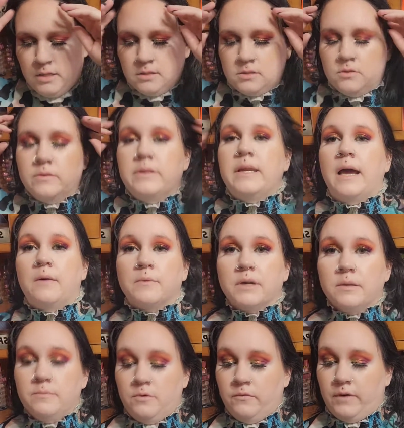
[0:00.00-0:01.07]
So now we're
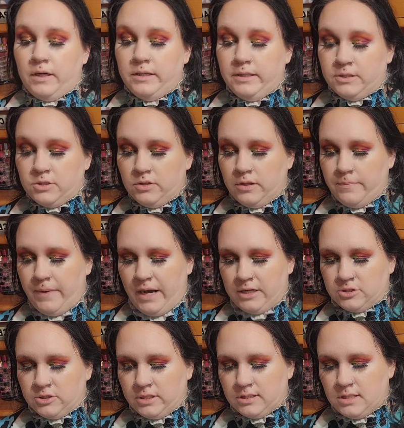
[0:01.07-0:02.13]
going to move on into the
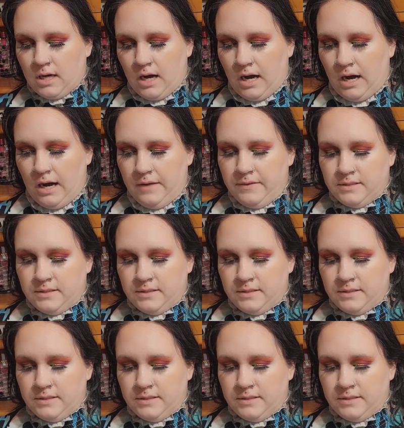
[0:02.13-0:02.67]
Patrick Ta.